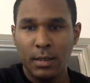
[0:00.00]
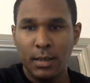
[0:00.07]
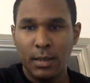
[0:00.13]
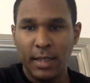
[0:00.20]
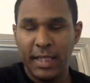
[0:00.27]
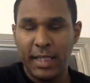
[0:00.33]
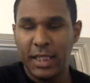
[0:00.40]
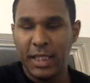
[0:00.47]

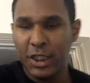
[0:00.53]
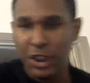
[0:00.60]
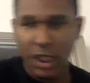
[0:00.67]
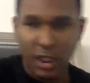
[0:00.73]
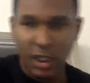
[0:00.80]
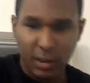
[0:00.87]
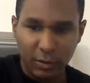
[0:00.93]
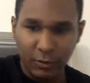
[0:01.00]
in the
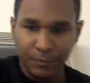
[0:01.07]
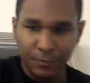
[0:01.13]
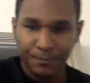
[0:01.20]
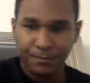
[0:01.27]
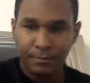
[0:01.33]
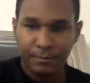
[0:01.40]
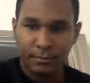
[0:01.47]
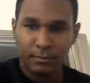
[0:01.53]
jungle,
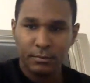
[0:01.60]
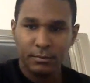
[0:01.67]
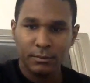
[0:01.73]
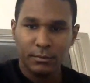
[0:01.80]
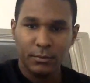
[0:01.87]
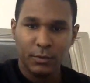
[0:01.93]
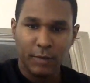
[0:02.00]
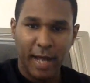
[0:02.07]

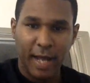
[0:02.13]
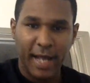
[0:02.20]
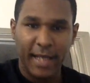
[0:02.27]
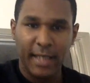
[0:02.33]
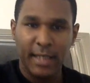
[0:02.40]
right?